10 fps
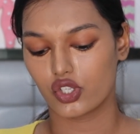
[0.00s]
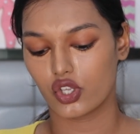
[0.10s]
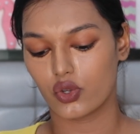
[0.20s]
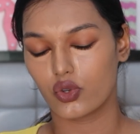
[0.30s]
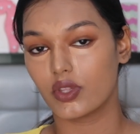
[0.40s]

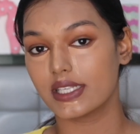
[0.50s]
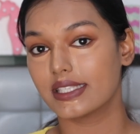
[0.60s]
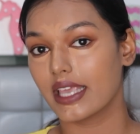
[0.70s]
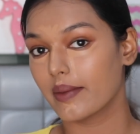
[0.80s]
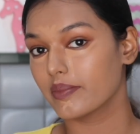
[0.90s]
So you do the
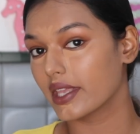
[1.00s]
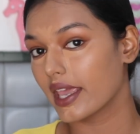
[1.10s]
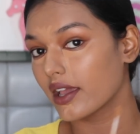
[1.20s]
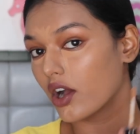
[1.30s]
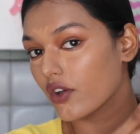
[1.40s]
same
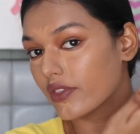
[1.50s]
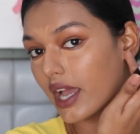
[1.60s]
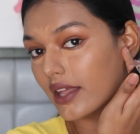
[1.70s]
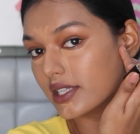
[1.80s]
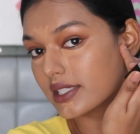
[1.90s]
thing on
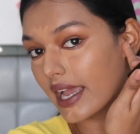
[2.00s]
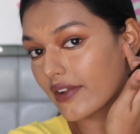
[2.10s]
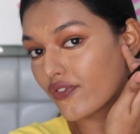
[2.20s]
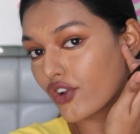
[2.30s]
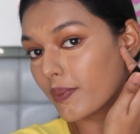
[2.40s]
the other side.